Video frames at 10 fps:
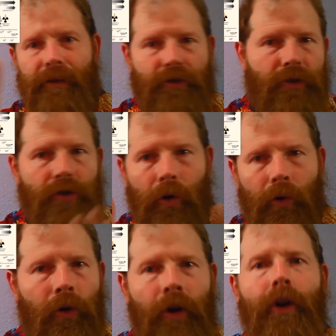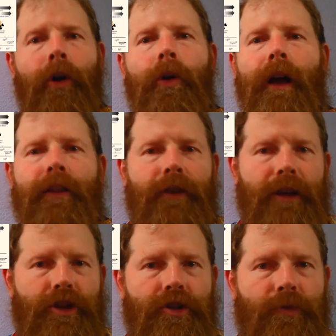and so there's a whole other
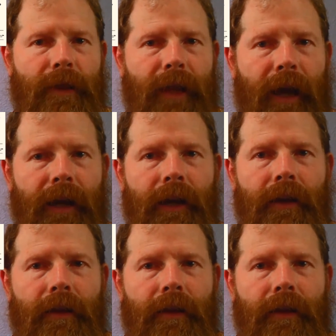issues with that